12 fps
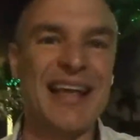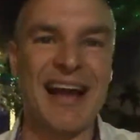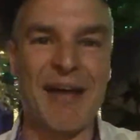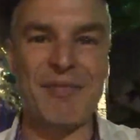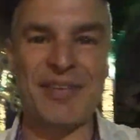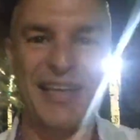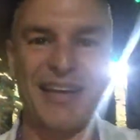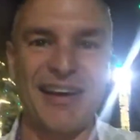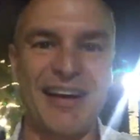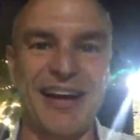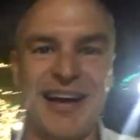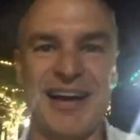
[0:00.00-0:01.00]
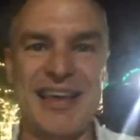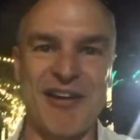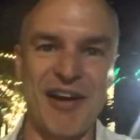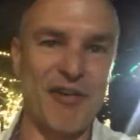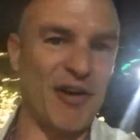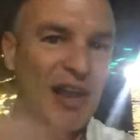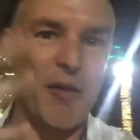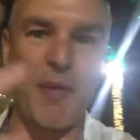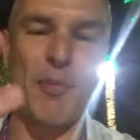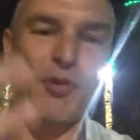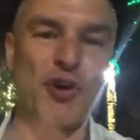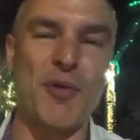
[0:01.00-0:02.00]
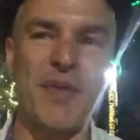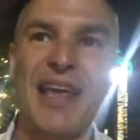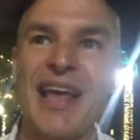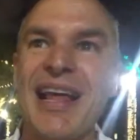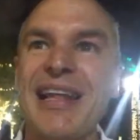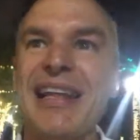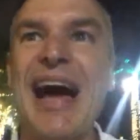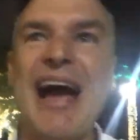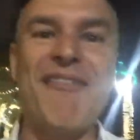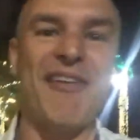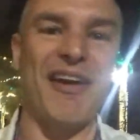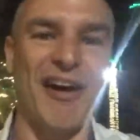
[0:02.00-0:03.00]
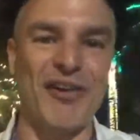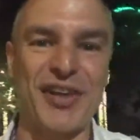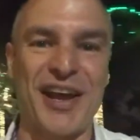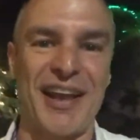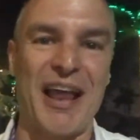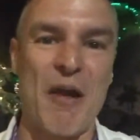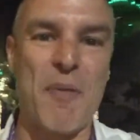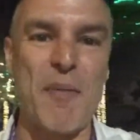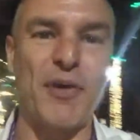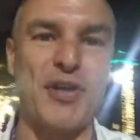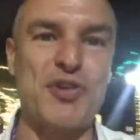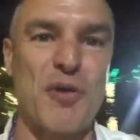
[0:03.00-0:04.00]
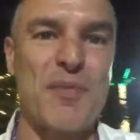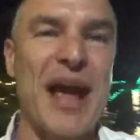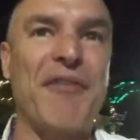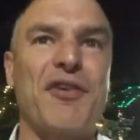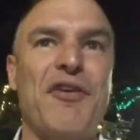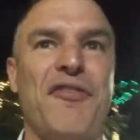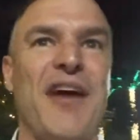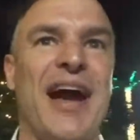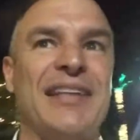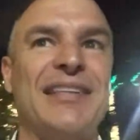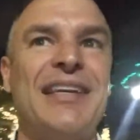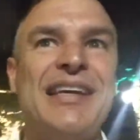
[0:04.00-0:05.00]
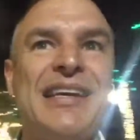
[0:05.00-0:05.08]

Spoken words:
I'm seeing, you know, I know a lot of people join me live, and I also get a lot of people that join me after the fact.